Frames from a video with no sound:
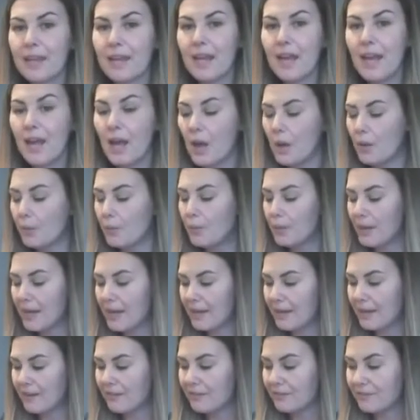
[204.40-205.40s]
We're
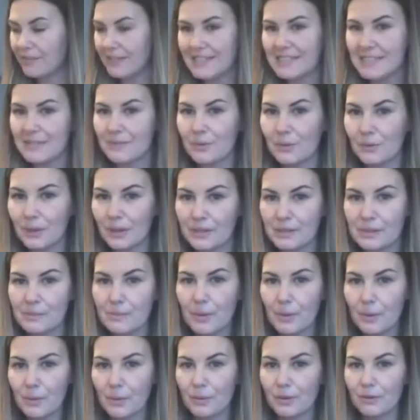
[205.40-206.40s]
first of all going to put all of
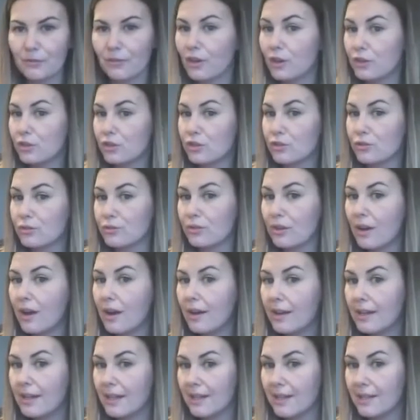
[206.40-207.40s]
our dry
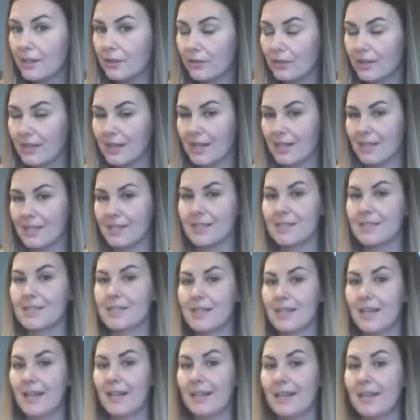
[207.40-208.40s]
ingredients
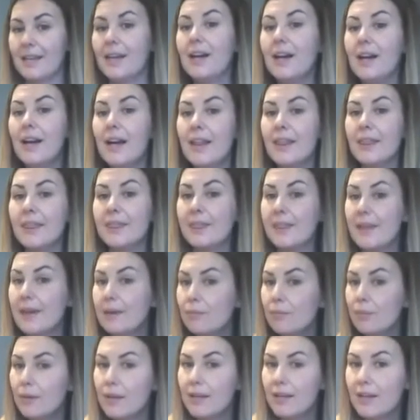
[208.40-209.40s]
together. Then we're
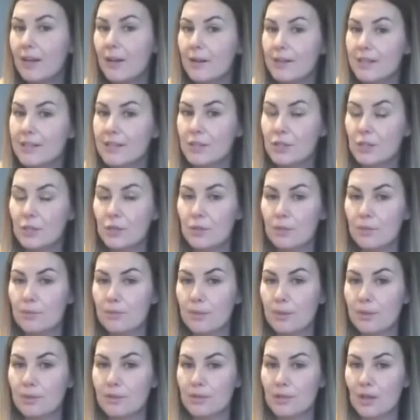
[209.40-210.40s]
going
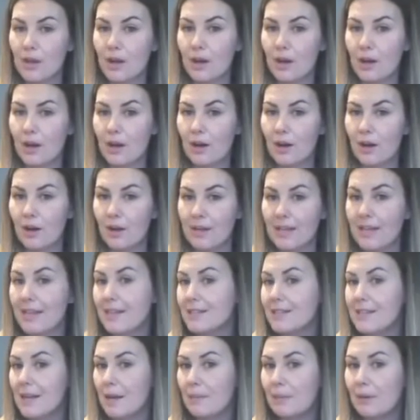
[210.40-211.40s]
to heat up
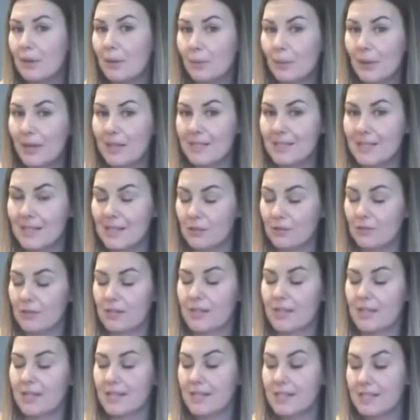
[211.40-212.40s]
our wet ingredients,
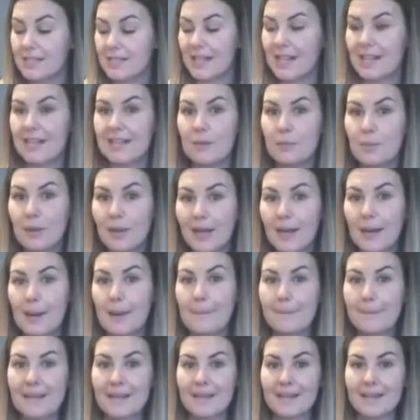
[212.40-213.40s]
and then we're going to
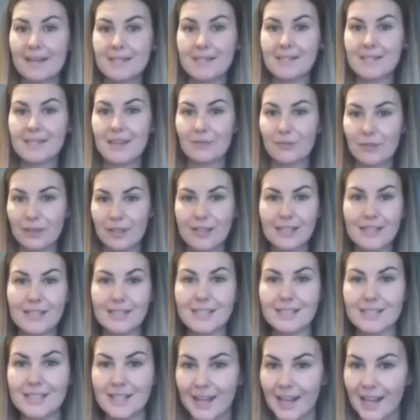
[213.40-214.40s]
mix everything
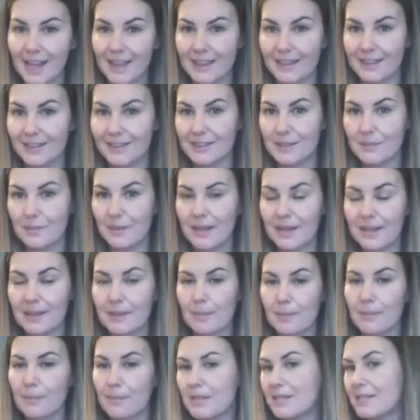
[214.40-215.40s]
together to make the
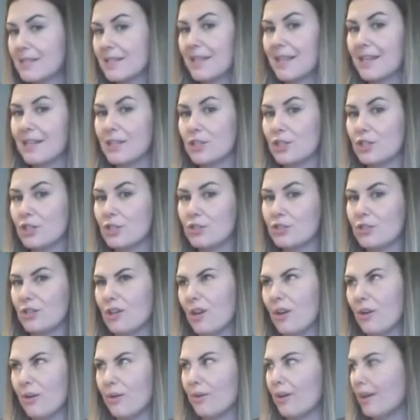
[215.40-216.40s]
biscuit dough, I
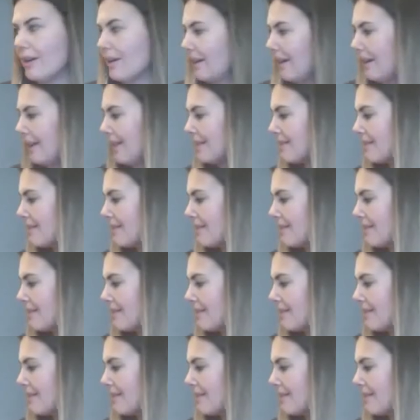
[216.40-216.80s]
guess.